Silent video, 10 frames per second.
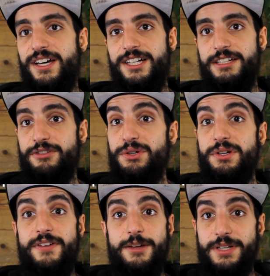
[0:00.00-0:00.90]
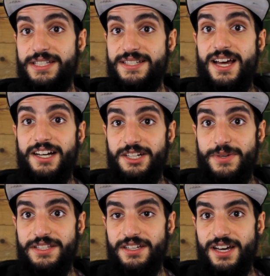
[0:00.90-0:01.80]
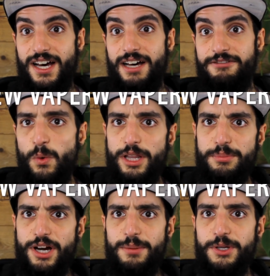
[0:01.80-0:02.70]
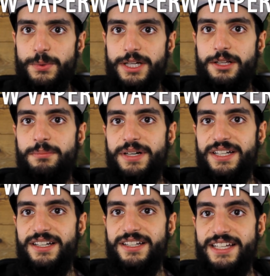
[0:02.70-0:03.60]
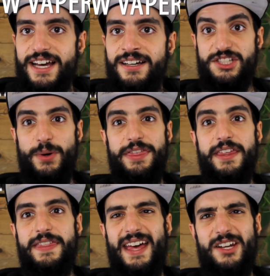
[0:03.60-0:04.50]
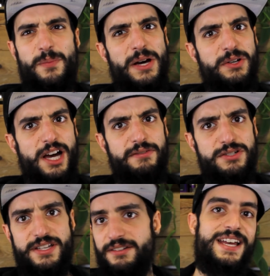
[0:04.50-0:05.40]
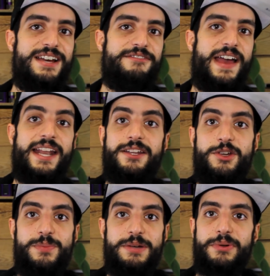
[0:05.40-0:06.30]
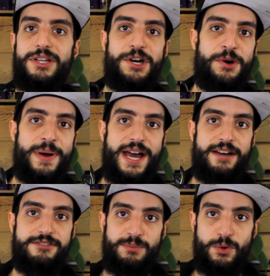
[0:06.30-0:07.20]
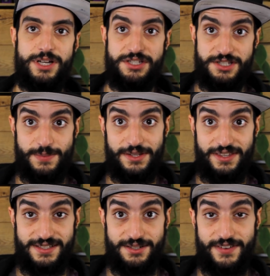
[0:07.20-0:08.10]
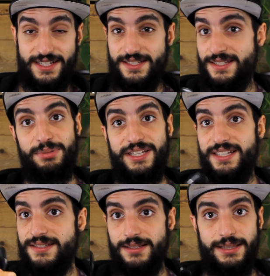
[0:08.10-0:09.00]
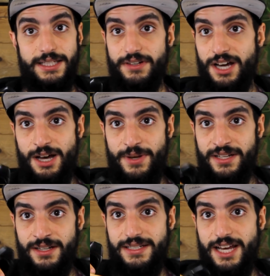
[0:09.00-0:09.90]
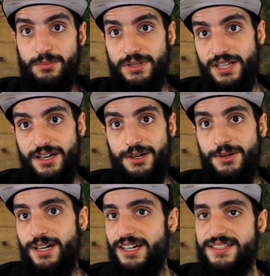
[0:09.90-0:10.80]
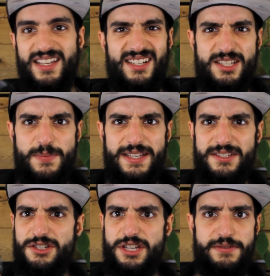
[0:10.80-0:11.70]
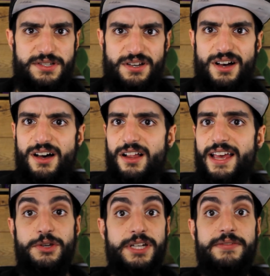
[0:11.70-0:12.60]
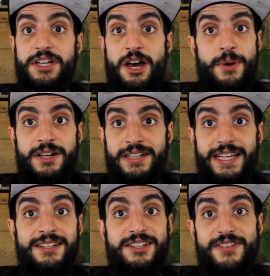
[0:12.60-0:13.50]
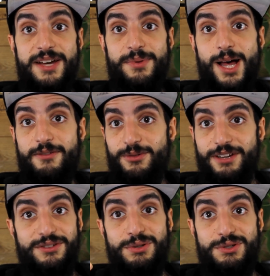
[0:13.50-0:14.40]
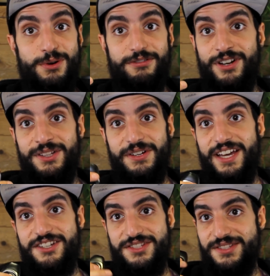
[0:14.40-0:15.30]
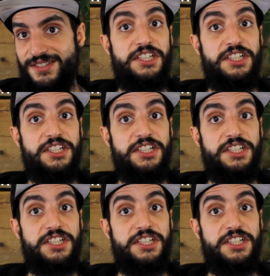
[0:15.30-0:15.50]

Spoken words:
If you're new to vaping, it's not gonna make you cough. Well, it probably will, but yeah. So I think that about covers it. If any of you people at home have some questions about these devices, please leave a comment down below. Send us a message, give us a call. You can even come on into Vape Loft. We have 2 storefront locations.